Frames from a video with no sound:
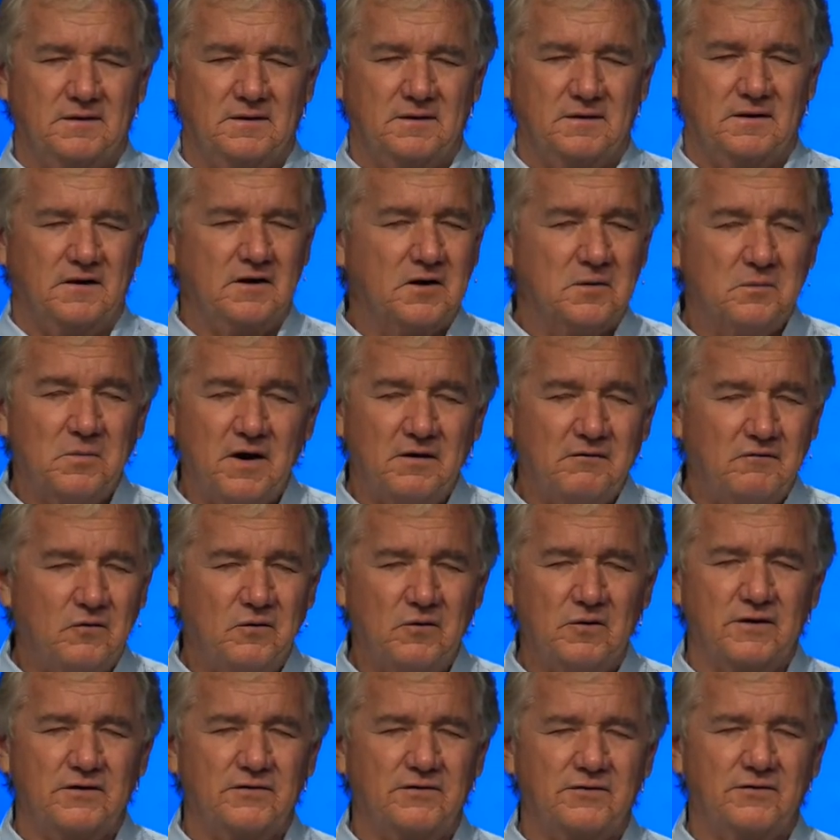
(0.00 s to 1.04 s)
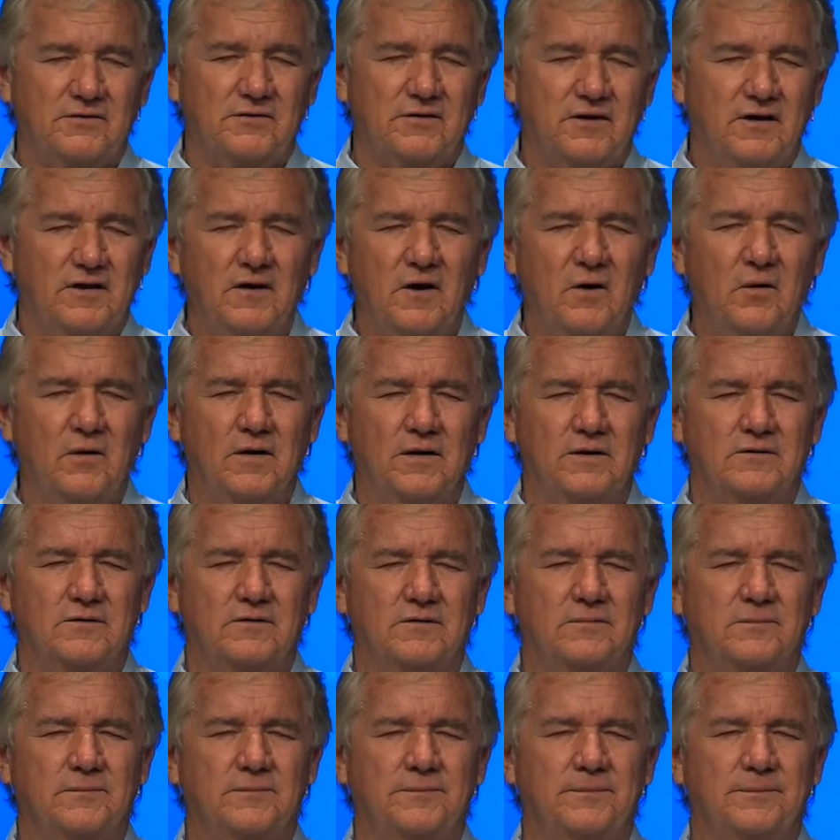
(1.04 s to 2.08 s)
hear my voice, they know it.
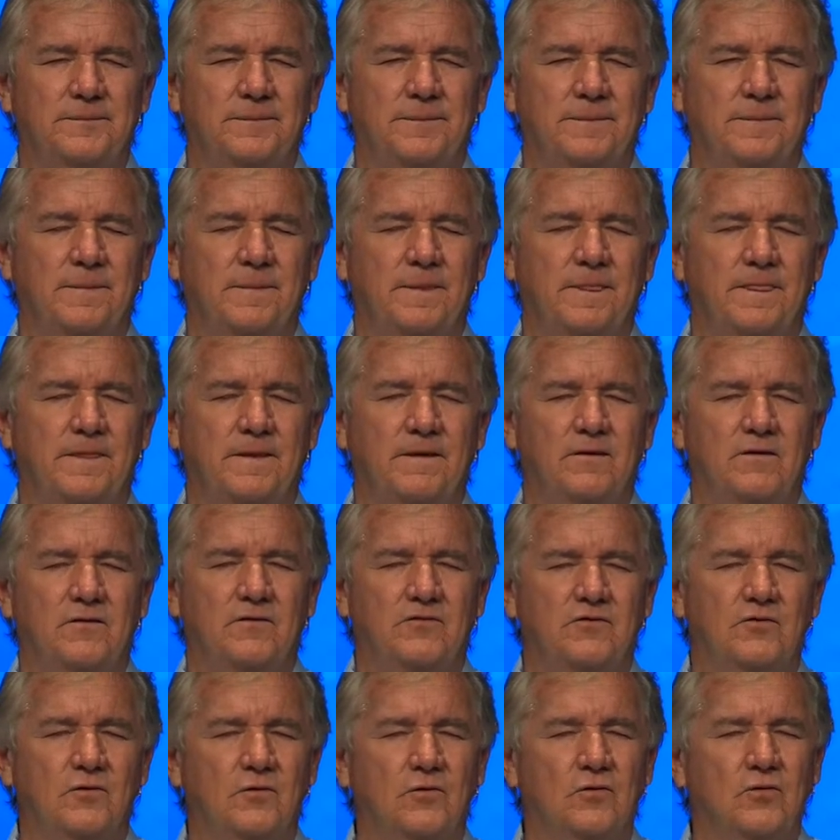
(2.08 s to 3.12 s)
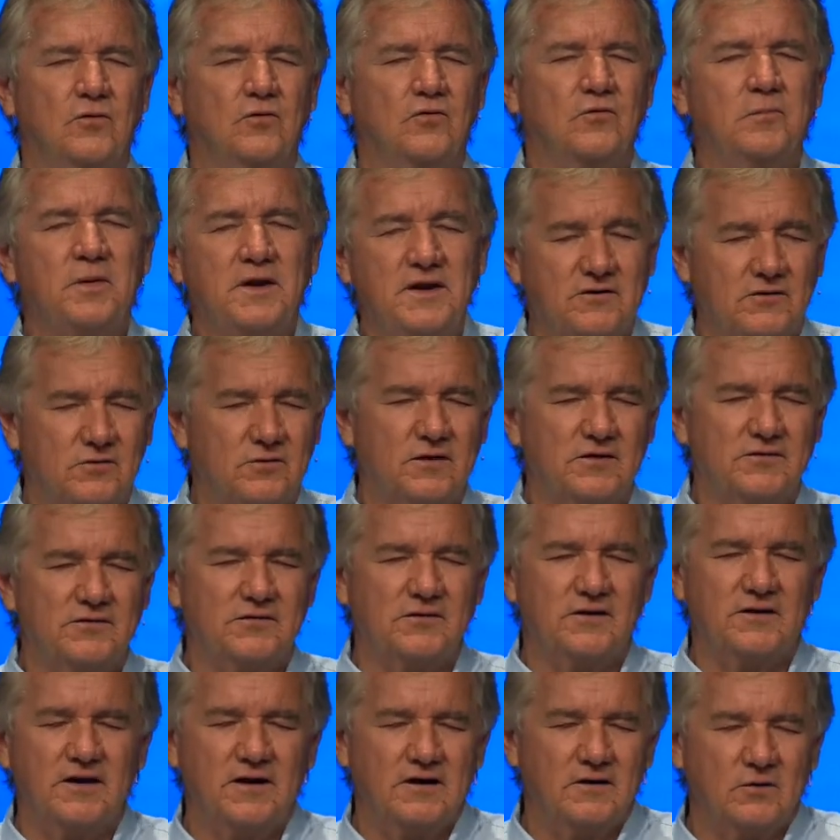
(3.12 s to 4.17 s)
So speak to us
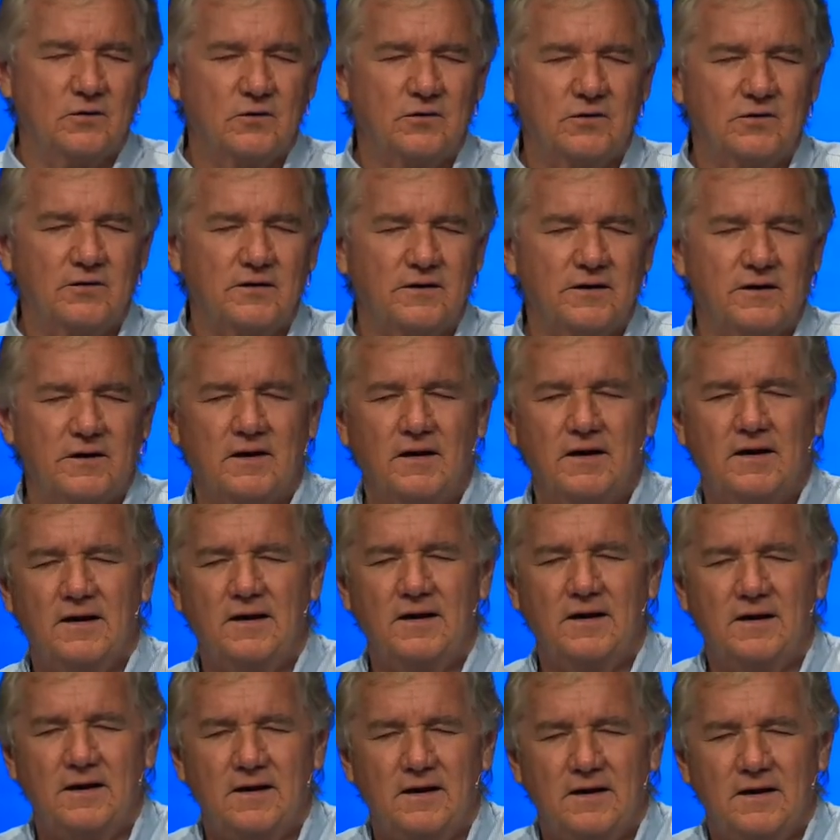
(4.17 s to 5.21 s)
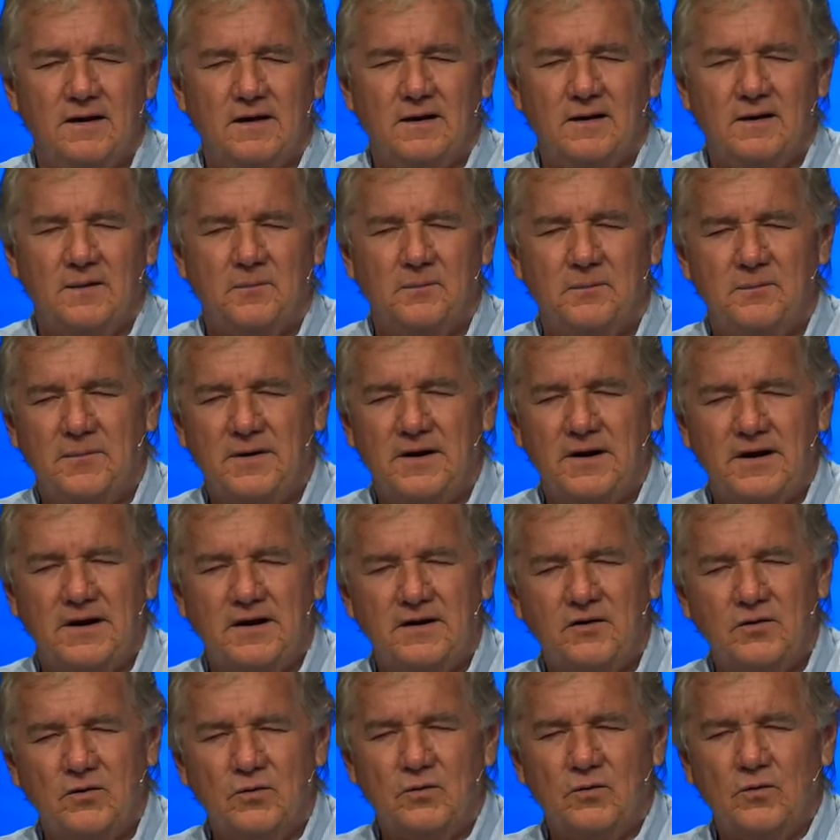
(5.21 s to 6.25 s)
today, Lord, and may
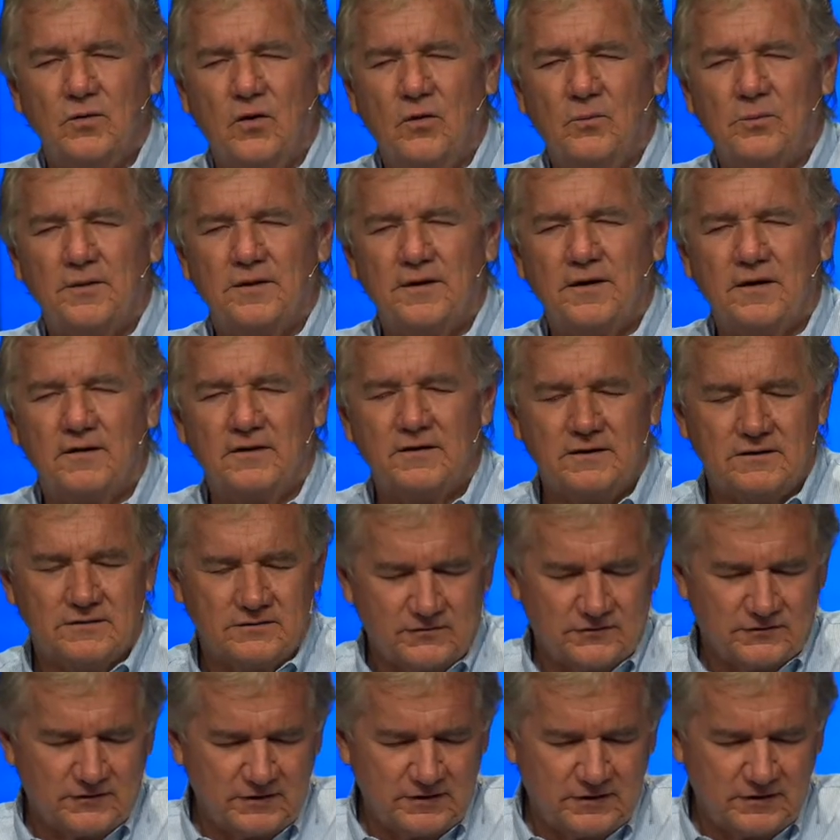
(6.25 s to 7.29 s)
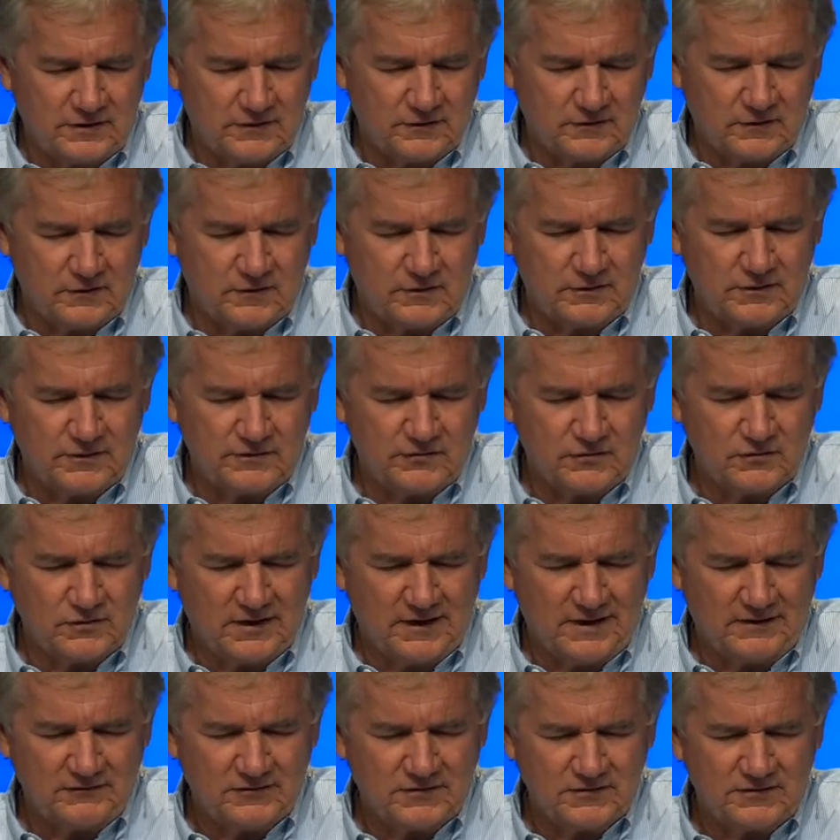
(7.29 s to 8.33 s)
you open our ears to hear all that you
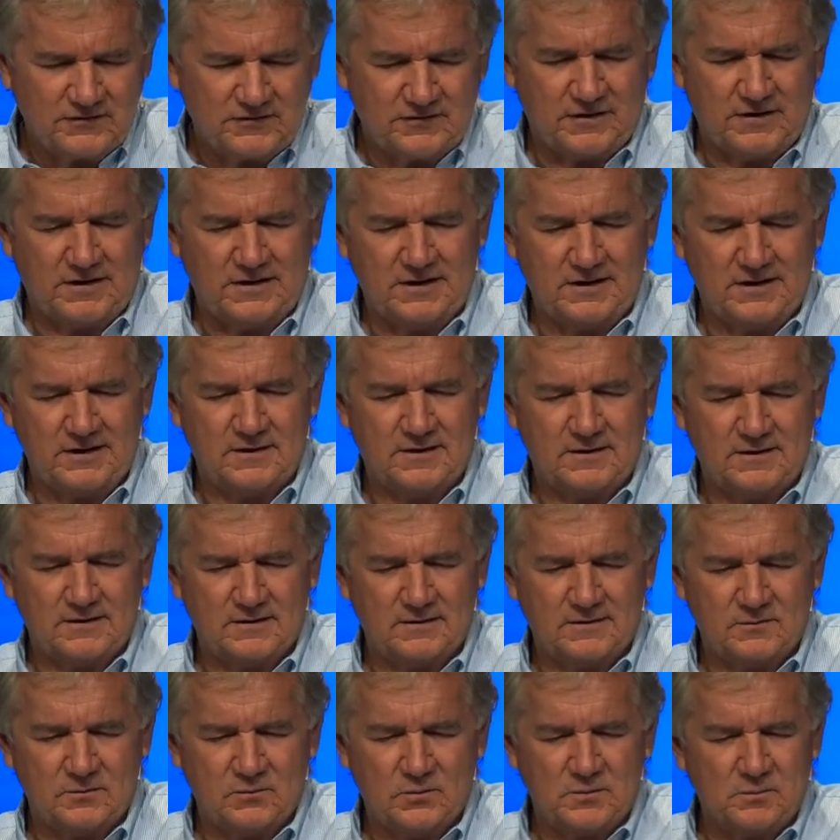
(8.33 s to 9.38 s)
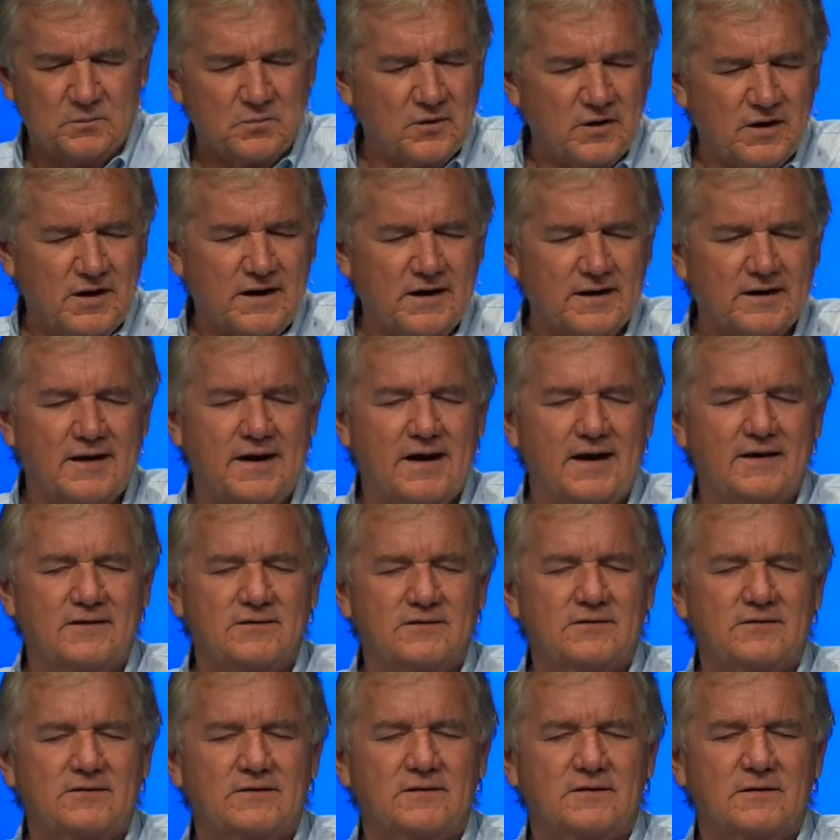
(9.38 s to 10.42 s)
have to say. We pray and
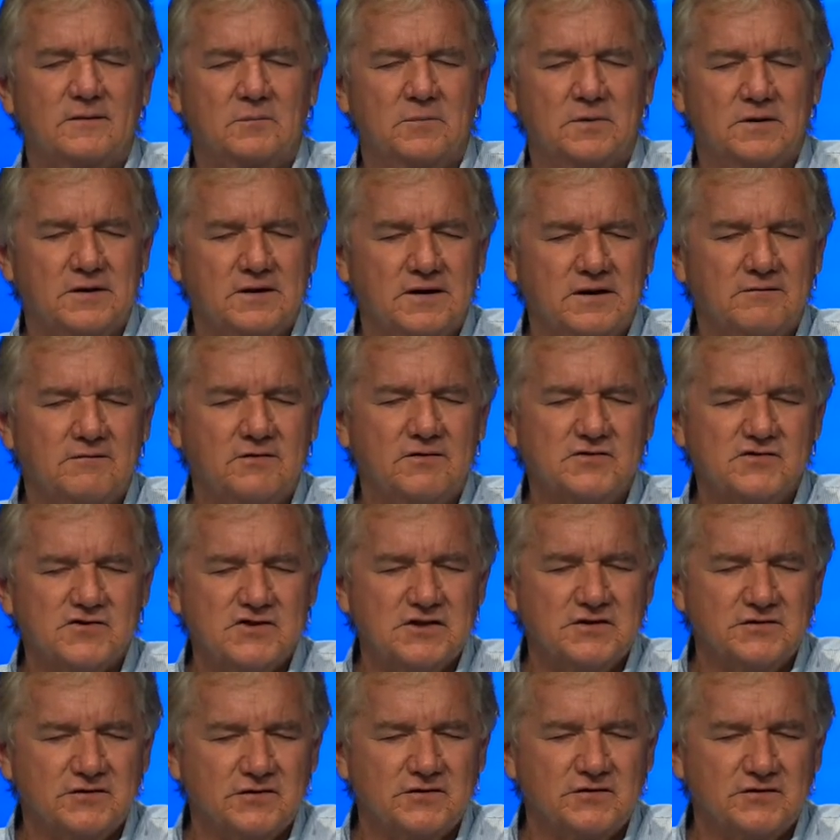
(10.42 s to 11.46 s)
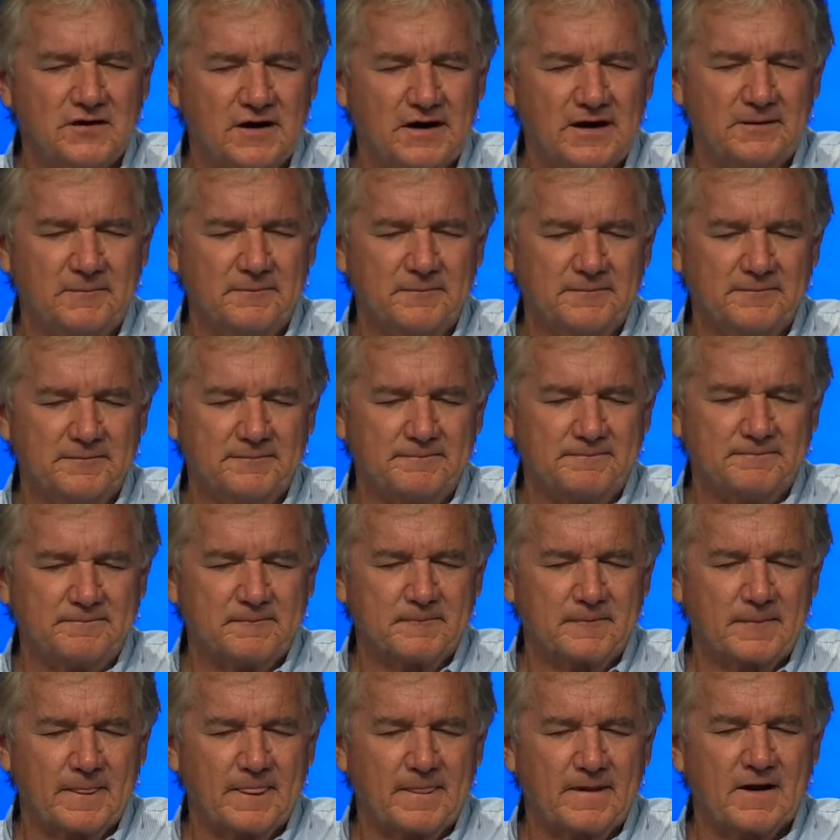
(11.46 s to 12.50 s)
ask and believe in Jesus' name.
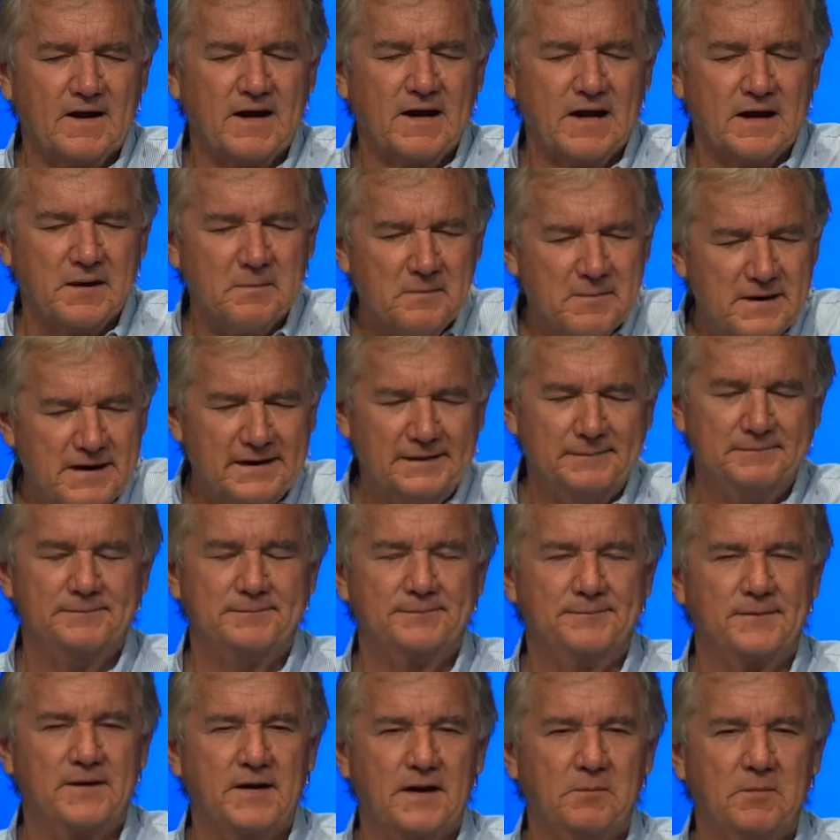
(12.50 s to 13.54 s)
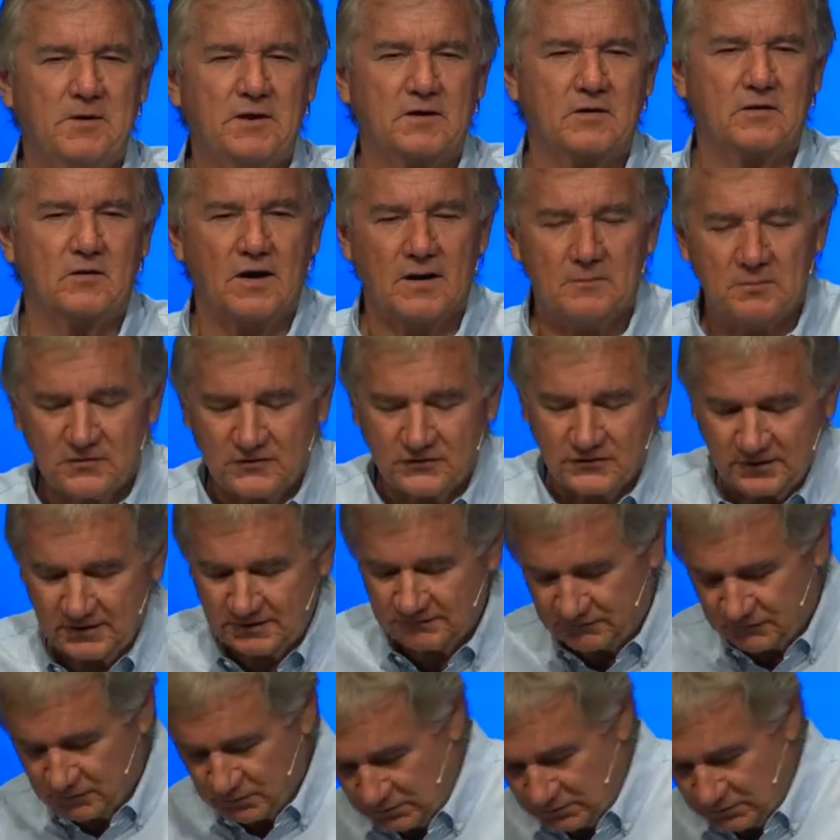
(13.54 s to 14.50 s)
Amen. Amen. Grab a seat if you